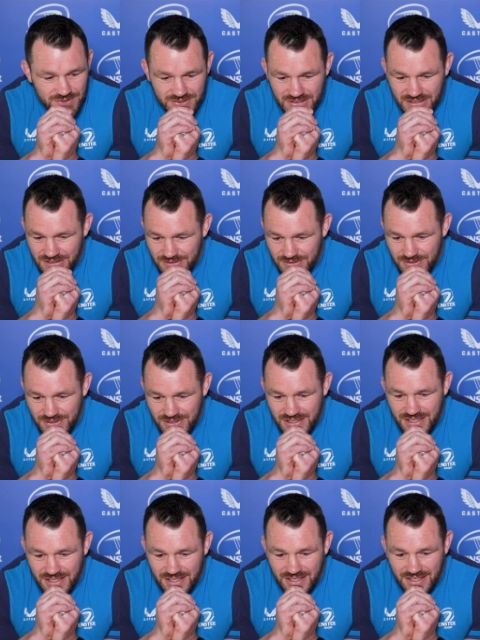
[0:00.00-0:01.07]
No,
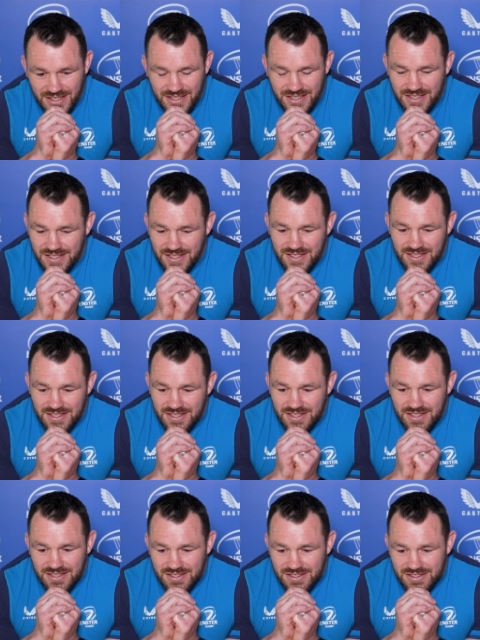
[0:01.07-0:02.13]
uh,
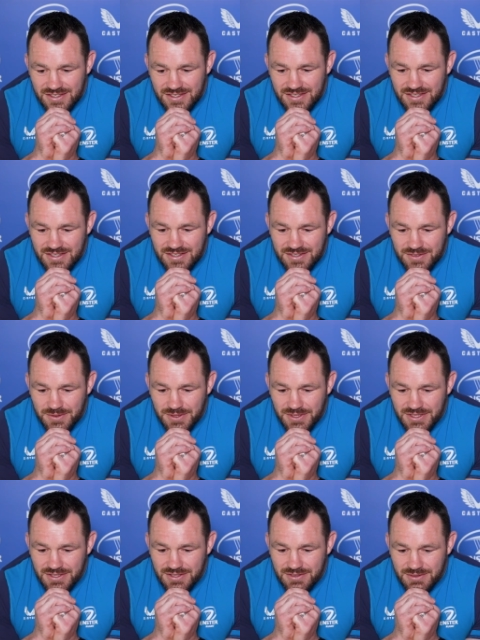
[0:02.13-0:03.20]

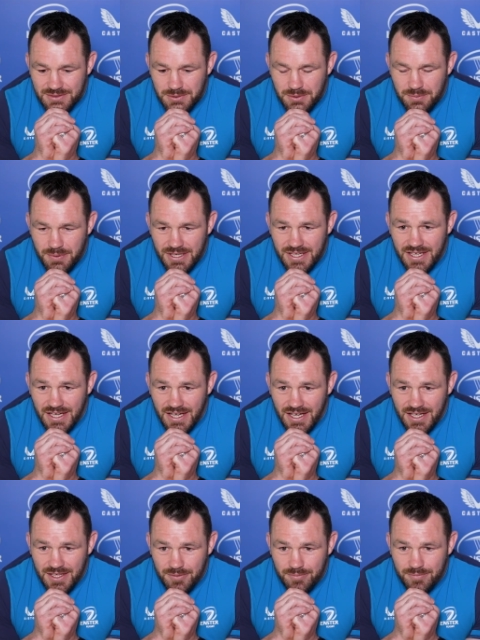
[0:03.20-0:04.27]
we we play a
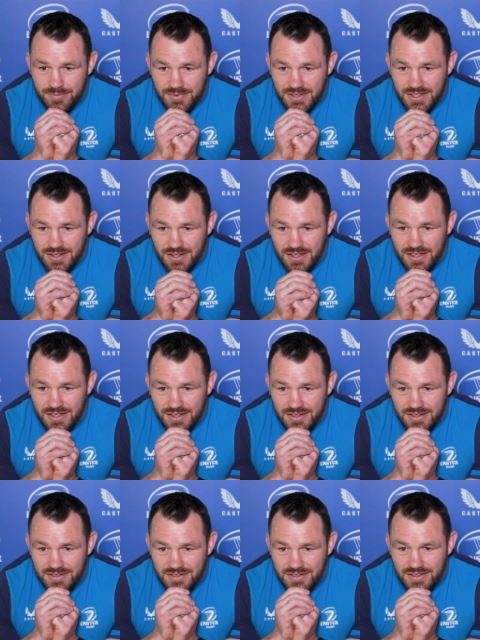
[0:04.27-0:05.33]
game in
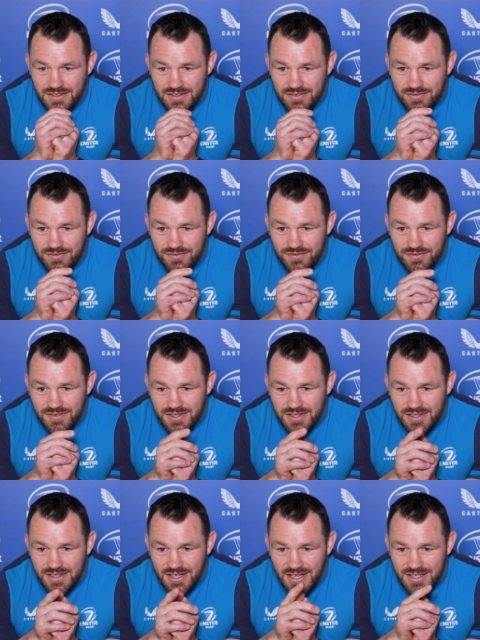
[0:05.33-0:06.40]
here of
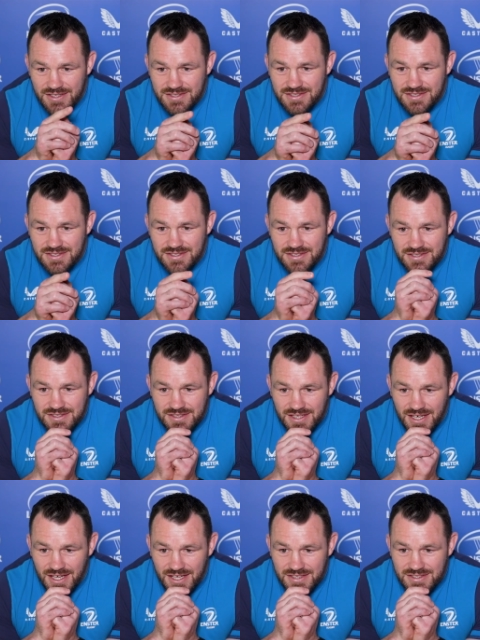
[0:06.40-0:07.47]
guess the
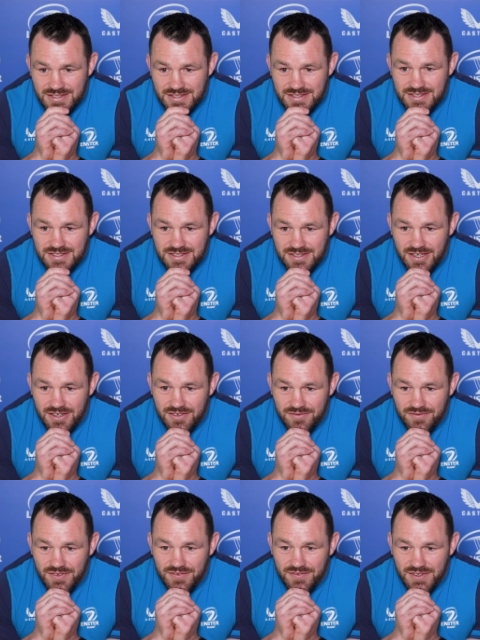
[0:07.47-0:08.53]
lads
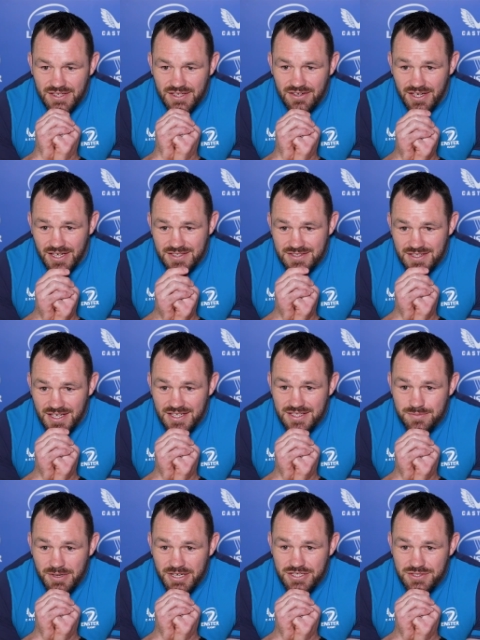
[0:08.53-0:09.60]
starting fifty or guess the
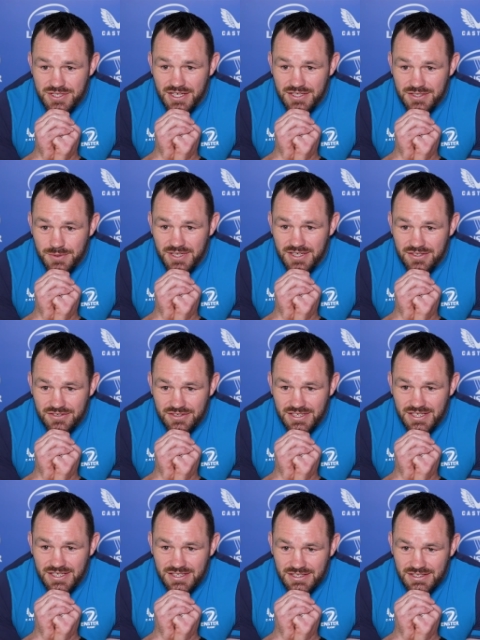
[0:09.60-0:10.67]
lads match day twenty
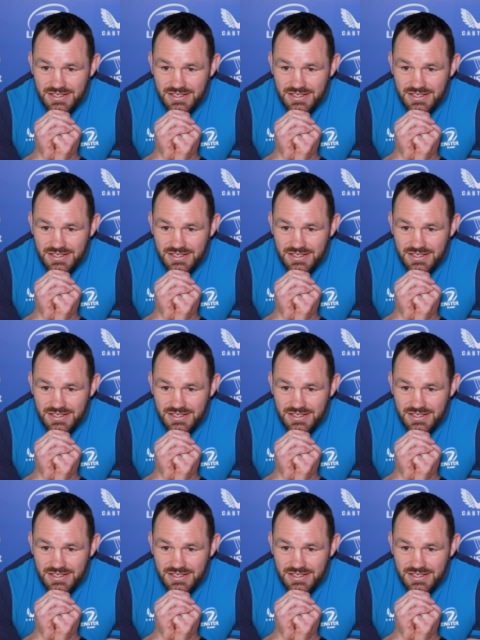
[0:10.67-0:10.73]
three.